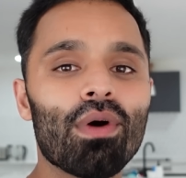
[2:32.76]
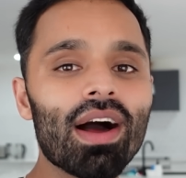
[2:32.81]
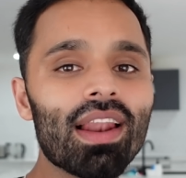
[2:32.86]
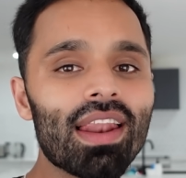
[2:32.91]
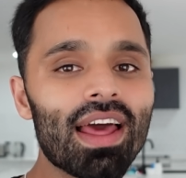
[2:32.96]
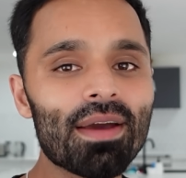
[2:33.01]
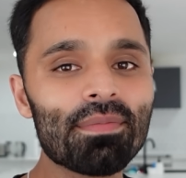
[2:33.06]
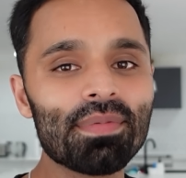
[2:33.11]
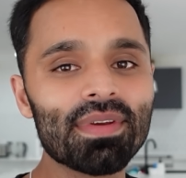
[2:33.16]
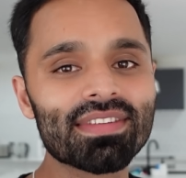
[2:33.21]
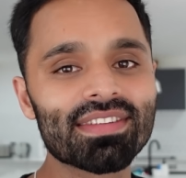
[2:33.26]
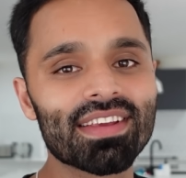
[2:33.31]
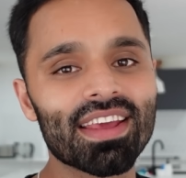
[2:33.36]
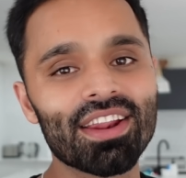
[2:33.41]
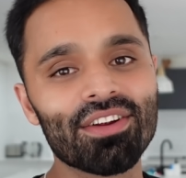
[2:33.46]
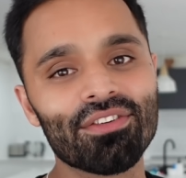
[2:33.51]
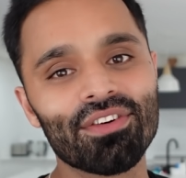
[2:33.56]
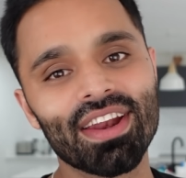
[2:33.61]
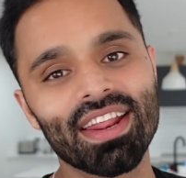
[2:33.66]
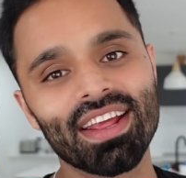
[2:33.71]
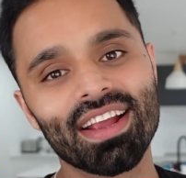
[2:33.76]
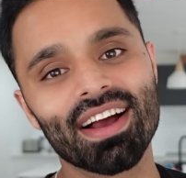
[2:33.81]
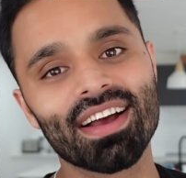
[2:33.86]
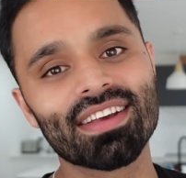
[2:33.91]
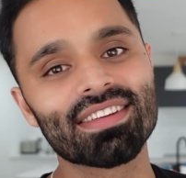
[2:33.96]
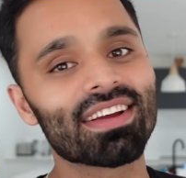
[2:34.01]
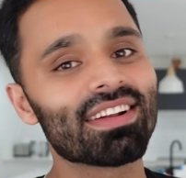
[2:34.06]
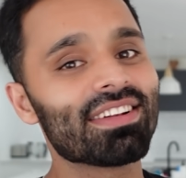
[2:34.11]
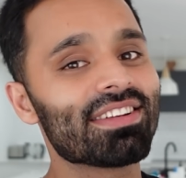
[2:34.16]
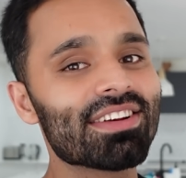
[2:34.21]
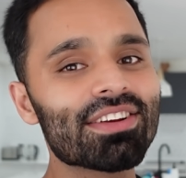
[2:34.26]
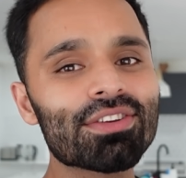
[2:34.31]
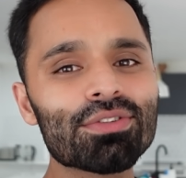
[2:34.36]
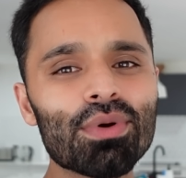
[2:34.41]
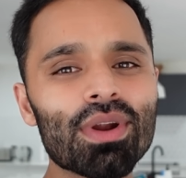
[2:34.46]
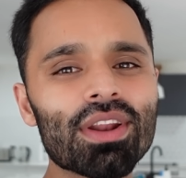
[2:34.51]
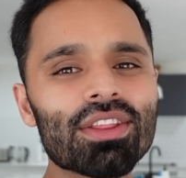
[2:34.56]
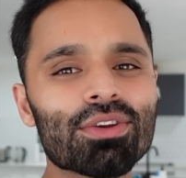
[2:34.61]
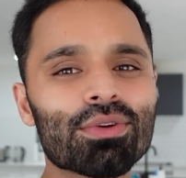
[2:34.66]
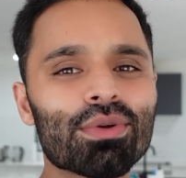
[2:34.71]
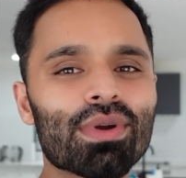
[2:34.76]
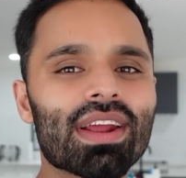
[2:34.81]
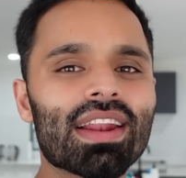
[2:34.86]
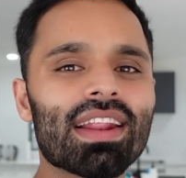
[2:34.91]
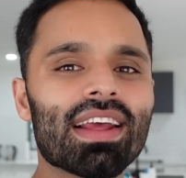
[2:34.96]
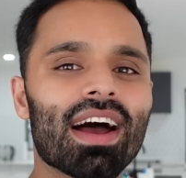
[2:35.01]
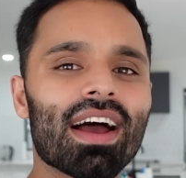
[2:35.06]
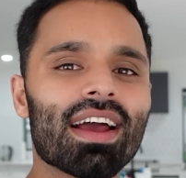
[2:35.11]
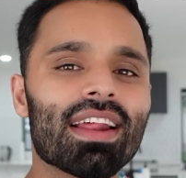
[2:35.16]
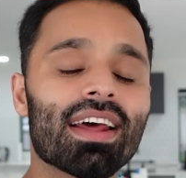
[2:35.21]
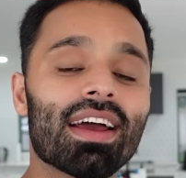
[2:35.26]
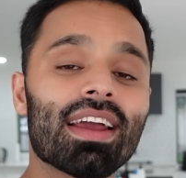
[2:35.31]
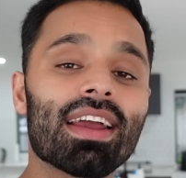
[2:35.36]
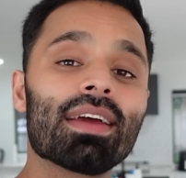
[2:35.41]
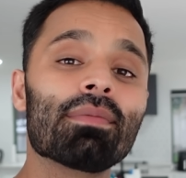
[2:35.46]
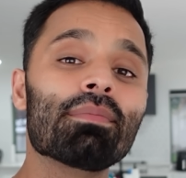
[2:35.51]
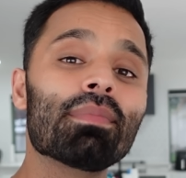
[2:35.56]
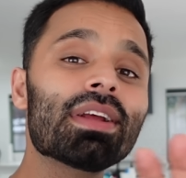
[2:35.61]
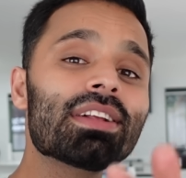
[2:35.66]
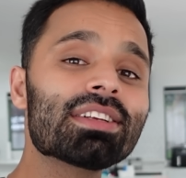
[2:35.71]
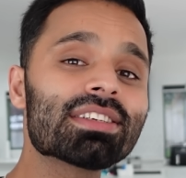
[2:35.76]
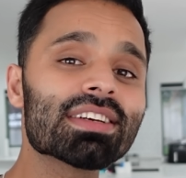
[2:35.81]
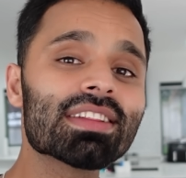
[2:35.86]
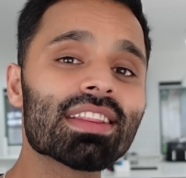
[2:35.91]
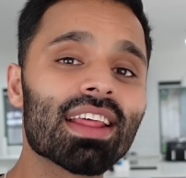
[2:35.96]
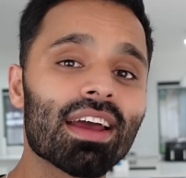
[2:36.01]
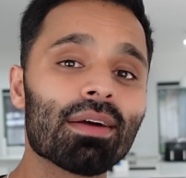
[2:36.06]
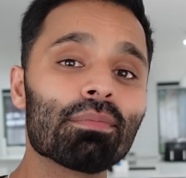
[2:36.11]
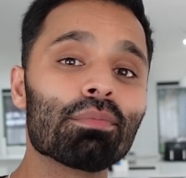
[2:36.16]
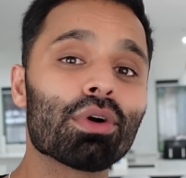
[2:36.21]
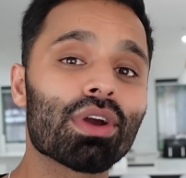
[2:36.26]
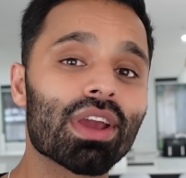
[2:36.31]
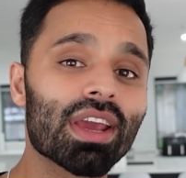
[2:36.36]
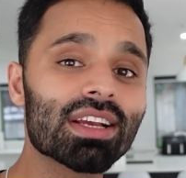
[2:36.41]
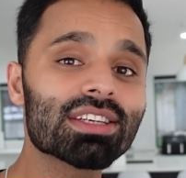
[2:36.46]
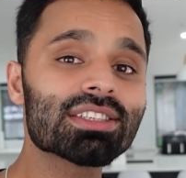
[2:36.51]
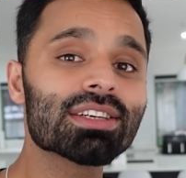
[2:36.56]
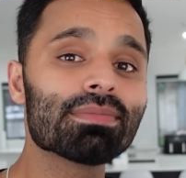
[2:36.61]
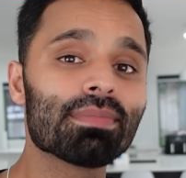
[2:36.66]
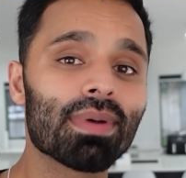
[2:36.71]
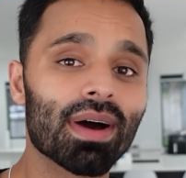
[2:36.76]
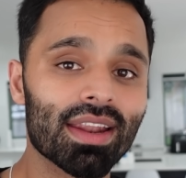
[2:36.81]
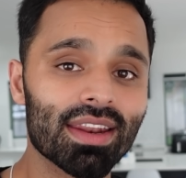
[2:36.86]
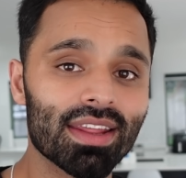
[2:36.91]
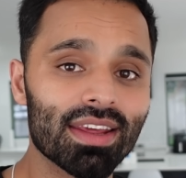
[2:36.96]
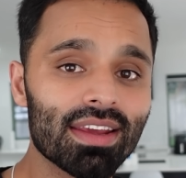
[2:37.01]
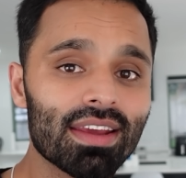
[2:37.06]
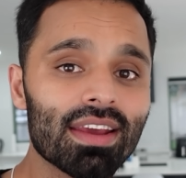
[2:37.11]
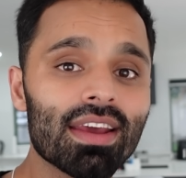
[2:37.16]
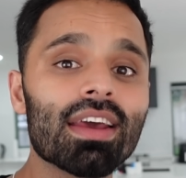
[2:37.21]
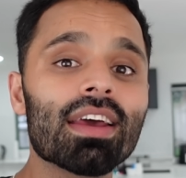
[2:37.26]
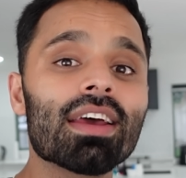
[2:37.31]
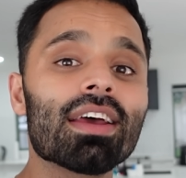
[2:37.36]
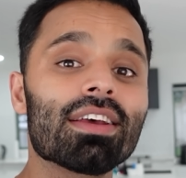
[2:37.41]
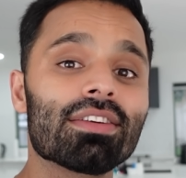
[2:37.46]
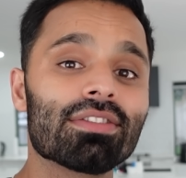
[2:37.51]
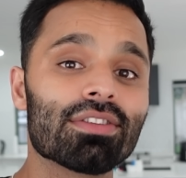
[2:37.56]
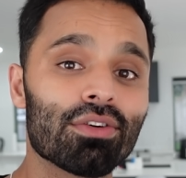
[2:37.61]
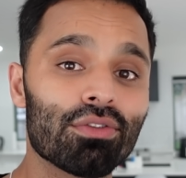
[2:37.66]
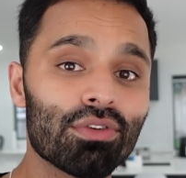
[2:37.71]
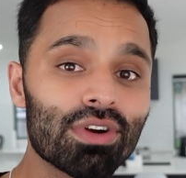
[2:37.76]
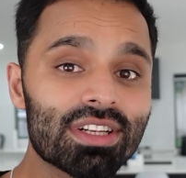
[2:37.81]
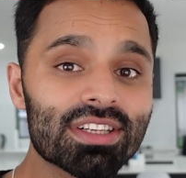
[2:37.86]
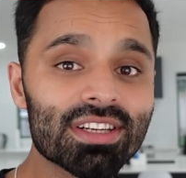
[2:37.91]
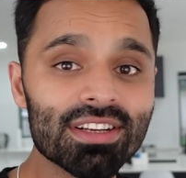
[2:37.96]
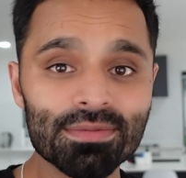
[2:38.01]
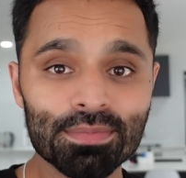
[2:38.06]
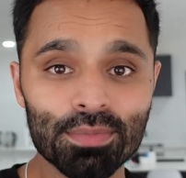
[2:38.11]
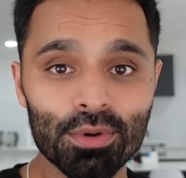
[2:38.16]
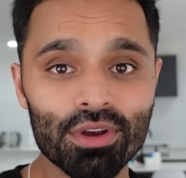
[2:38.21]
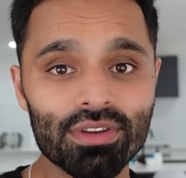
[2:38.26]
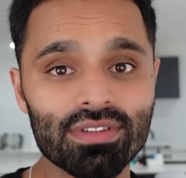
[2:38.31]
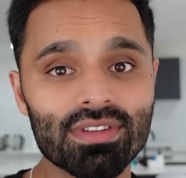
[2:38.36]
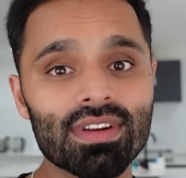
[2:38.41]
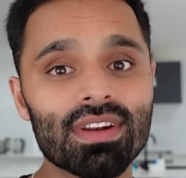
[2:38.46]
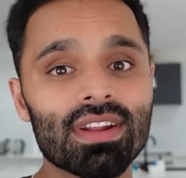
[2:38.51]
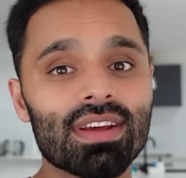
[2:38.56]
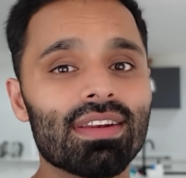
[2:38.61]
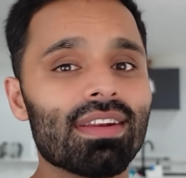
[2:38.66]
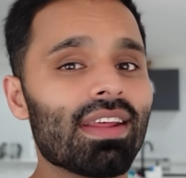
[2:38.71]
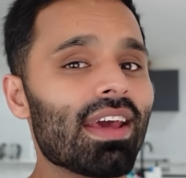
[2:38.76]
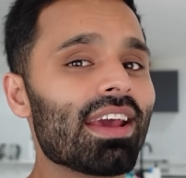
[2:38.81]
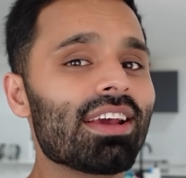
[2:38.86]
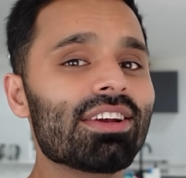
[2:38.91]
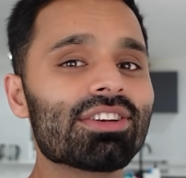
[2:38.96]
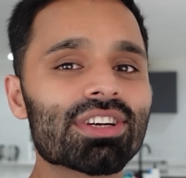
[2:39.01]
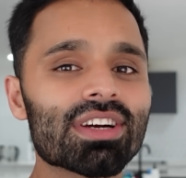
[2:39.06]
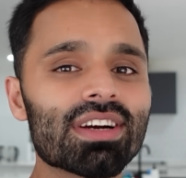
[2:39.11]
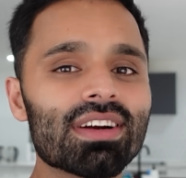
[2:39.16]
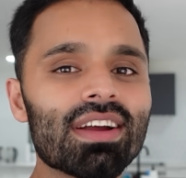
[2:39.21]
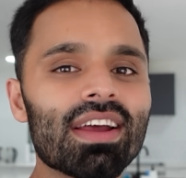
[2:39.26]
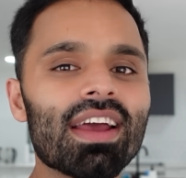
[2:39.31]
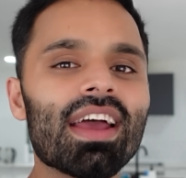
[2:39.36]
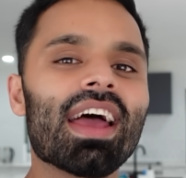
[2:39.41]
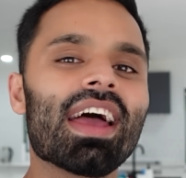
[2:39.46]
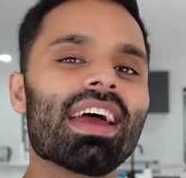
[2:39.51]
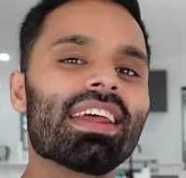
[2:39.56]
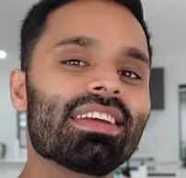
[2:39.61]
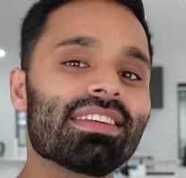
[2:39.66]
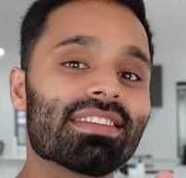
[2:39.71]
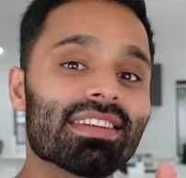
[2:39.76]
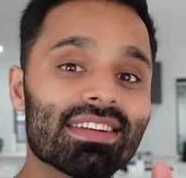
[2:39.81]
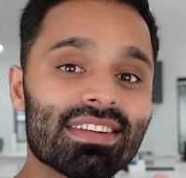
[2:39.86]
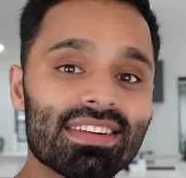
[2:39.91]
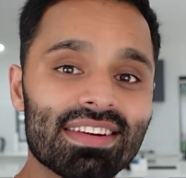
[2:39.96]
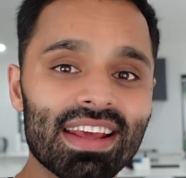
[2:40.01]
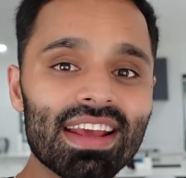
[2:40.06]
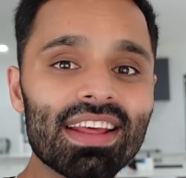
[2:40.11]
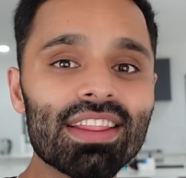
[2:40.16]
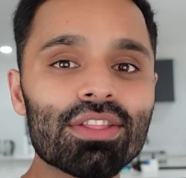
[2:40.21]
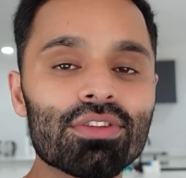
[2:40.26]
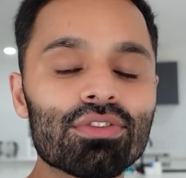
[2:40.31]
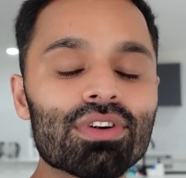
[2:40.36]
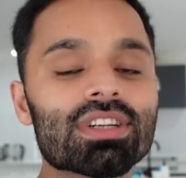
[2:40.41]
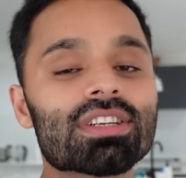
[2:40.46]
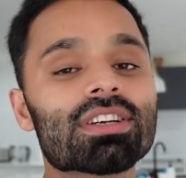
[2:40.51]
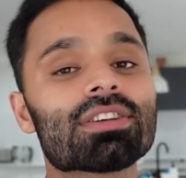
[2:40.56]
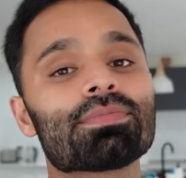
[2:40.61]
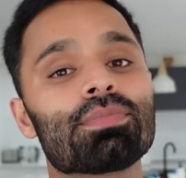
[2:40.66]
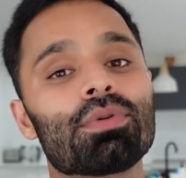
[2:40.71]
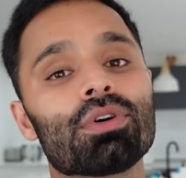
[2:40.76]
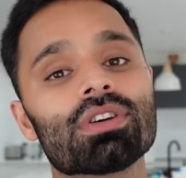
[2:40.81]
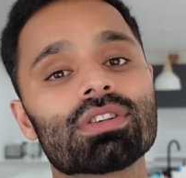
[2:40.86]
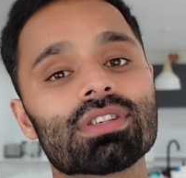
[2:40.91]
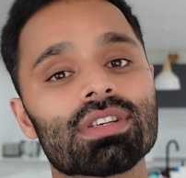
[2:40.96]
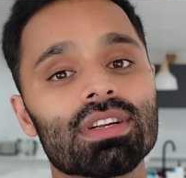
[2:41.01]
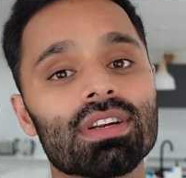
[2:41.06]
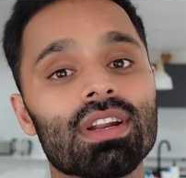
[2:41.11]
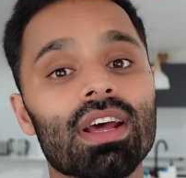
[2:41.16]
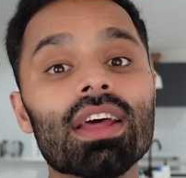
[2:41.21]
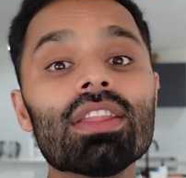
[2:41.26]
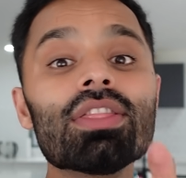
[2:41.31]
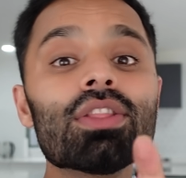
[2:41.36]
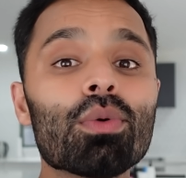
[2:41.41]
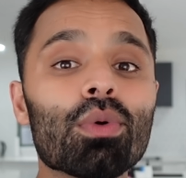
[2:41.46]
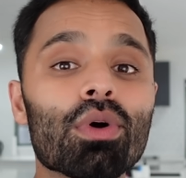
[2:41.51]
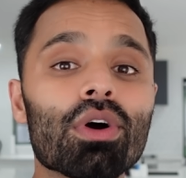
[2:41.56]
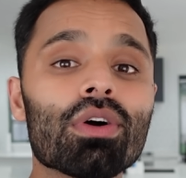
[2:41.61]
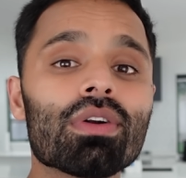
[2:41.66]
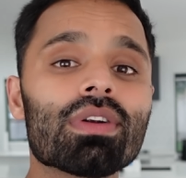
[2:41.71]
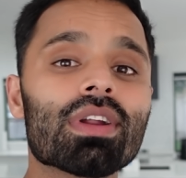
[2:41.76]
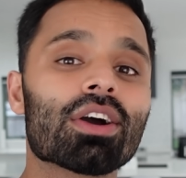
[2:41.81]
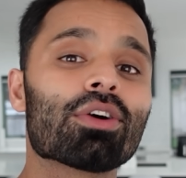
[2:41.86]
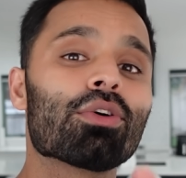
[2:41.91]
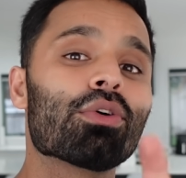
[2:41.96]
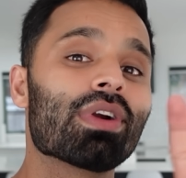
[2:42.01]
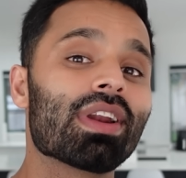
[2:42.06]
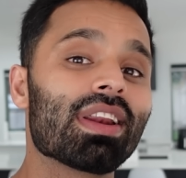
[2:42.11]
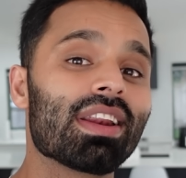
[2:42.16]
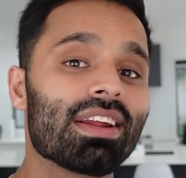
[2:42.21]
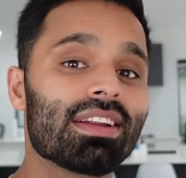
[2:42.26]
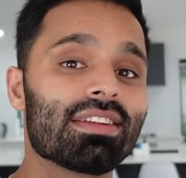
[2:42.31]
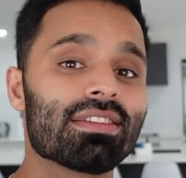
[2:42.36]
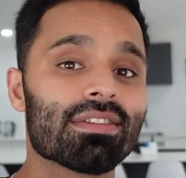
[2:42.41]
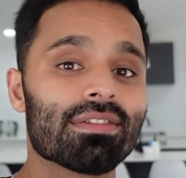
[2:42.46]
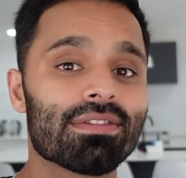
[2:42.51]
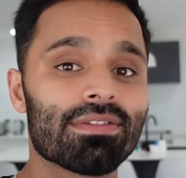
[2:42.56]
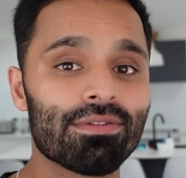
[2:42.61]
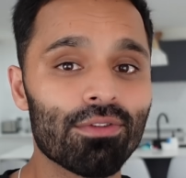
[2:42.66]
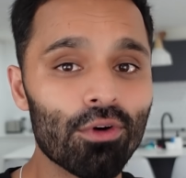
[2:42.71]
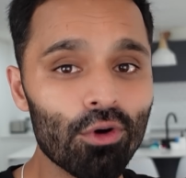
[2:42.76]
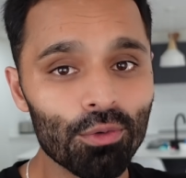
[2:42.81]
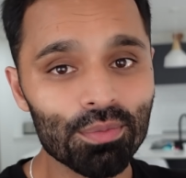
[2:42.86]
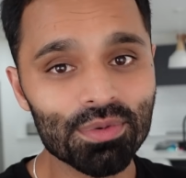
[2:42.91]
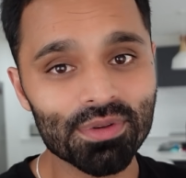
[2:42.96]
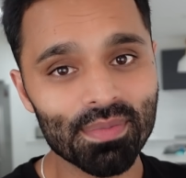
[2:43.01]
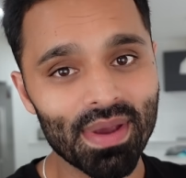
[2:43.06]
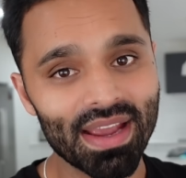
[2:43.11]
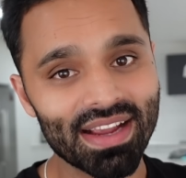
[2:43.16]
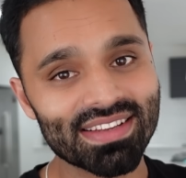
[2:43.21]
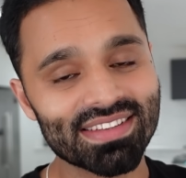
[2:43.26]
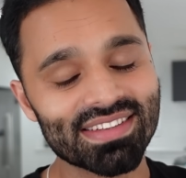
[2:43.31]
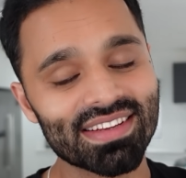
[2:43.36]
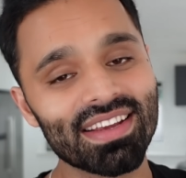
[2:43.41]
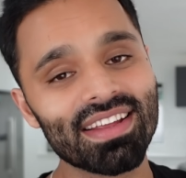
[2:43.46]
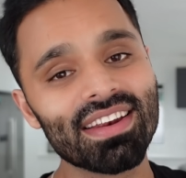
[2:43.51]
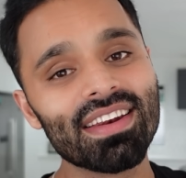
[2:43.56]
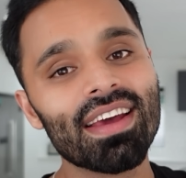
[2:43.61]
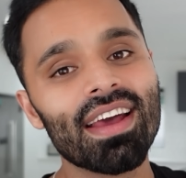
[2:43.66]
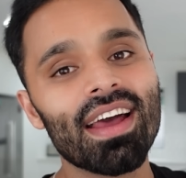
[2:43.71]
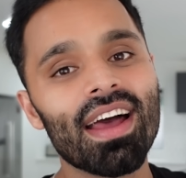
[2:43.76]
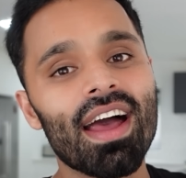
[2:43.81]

While Abby is getting ready, guys, I just wanted to quickly highlight and mention that Mukesh Ambani is the richest person in Asia, and he's the 10th richest person in the world according to Forbes magazine.